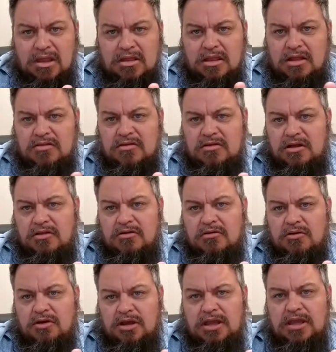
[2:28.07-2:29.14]
That's
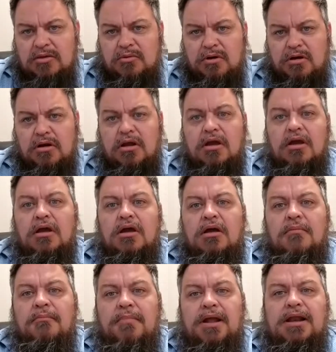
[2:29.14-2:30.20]
another keyword.
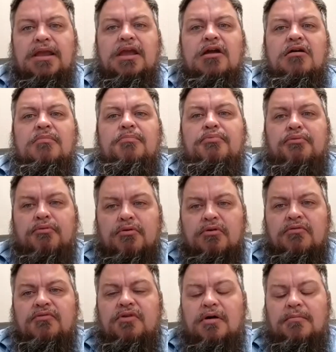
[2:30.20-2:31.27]
Medicare
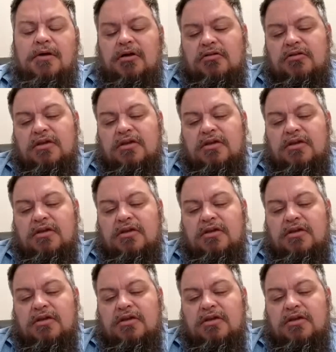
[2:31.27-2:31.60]
approved amounts.